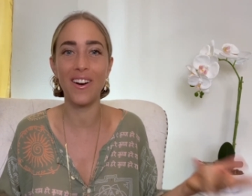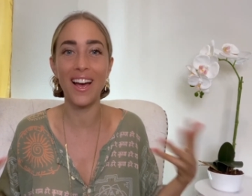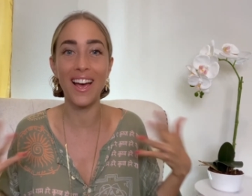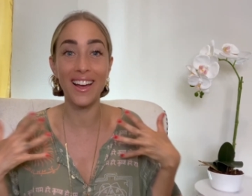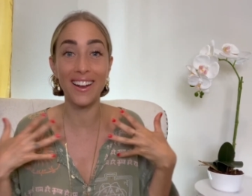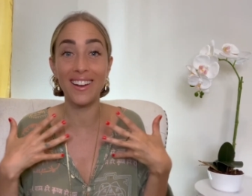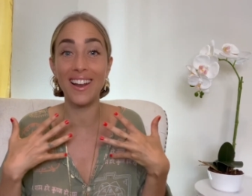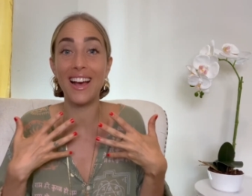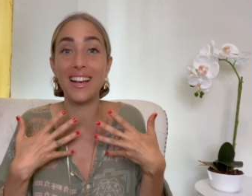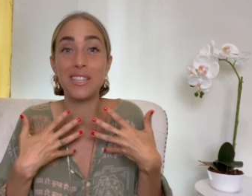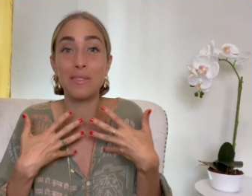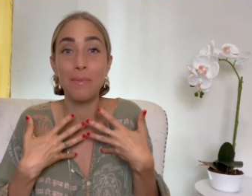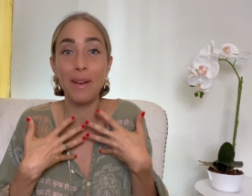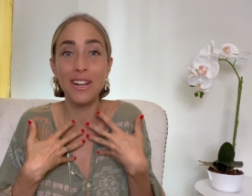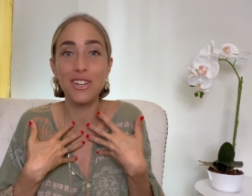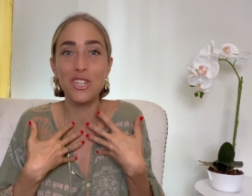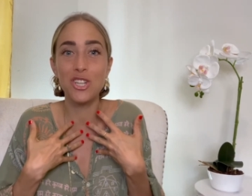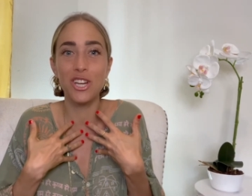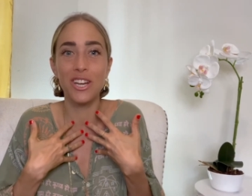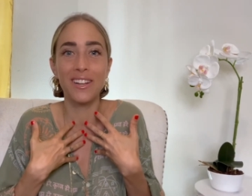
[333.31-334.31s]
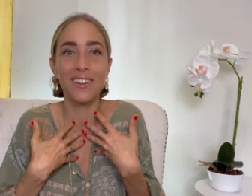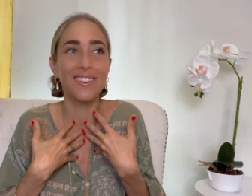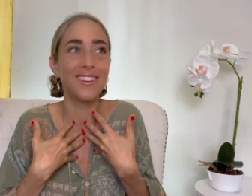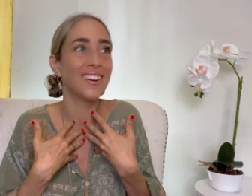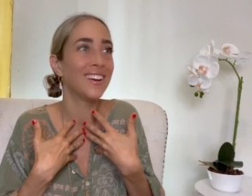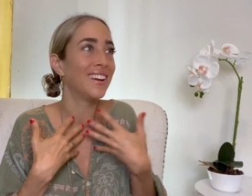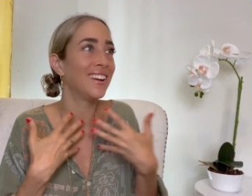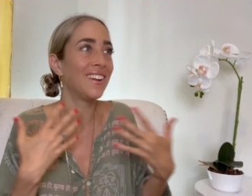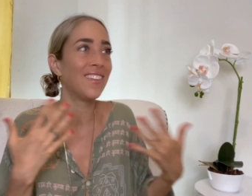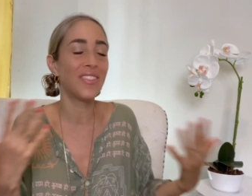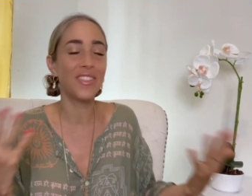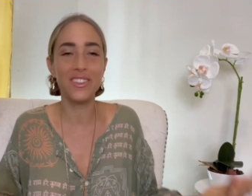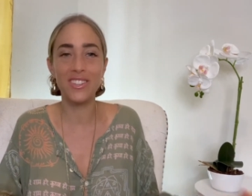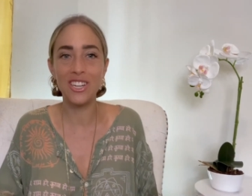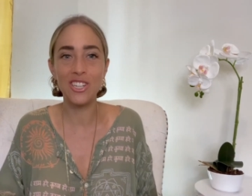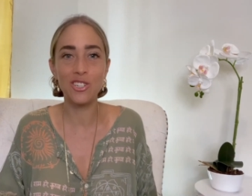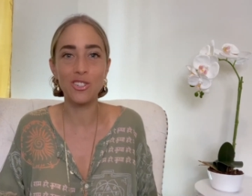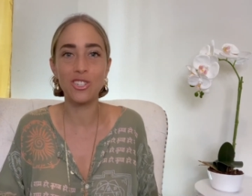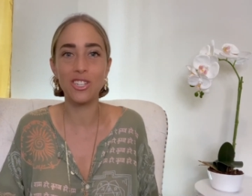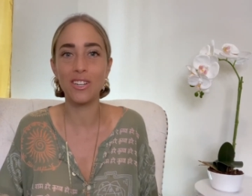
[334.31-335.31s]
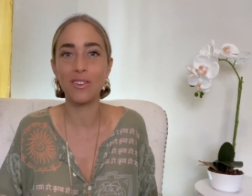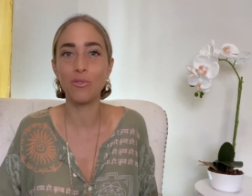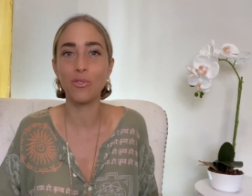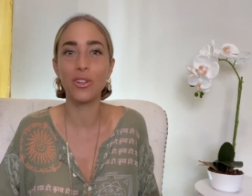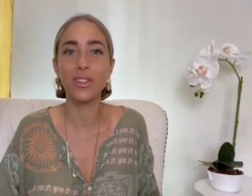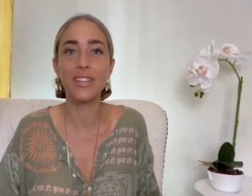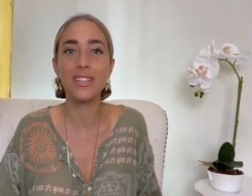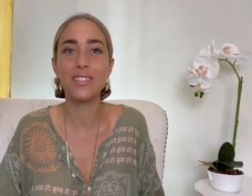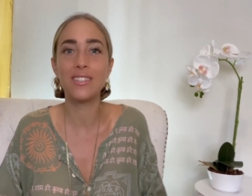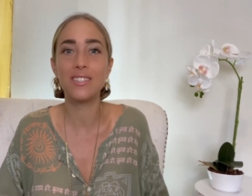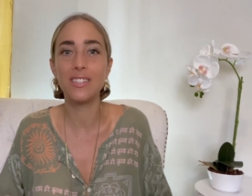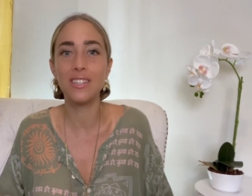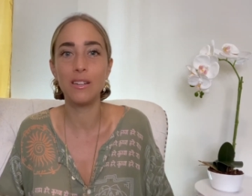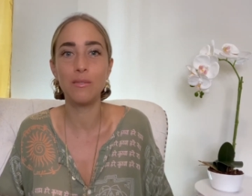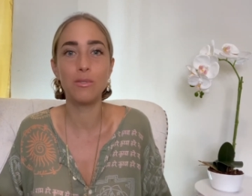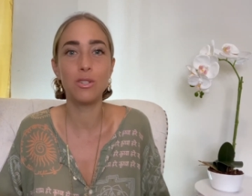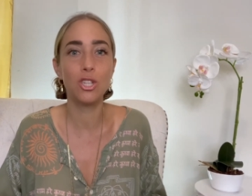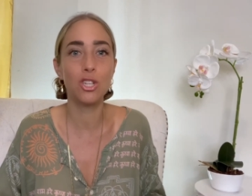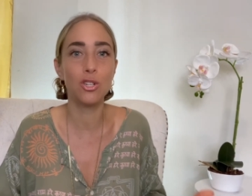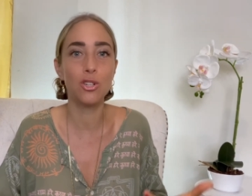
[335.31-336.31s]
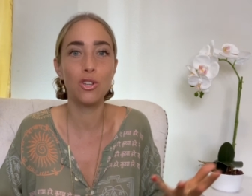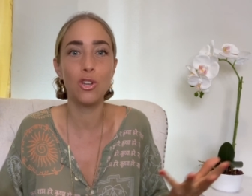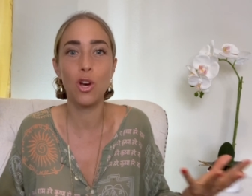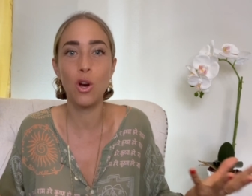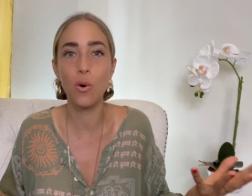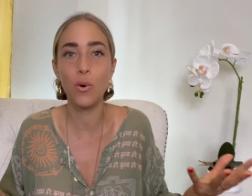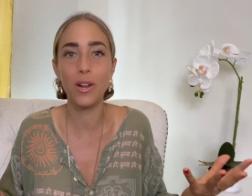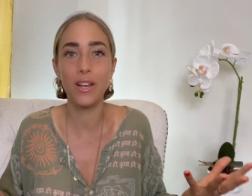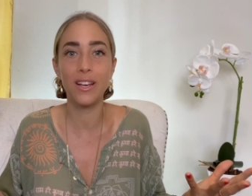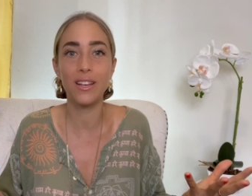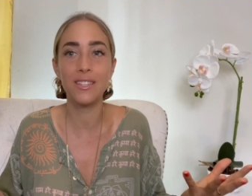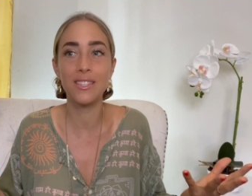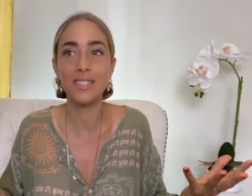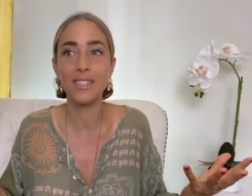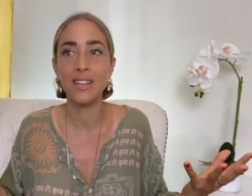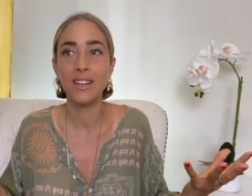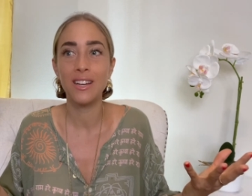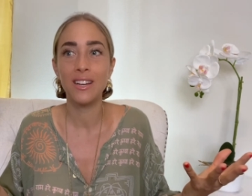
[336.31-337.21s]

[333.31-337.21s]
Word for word: And as mentioned, the teacher didn't really seem to notice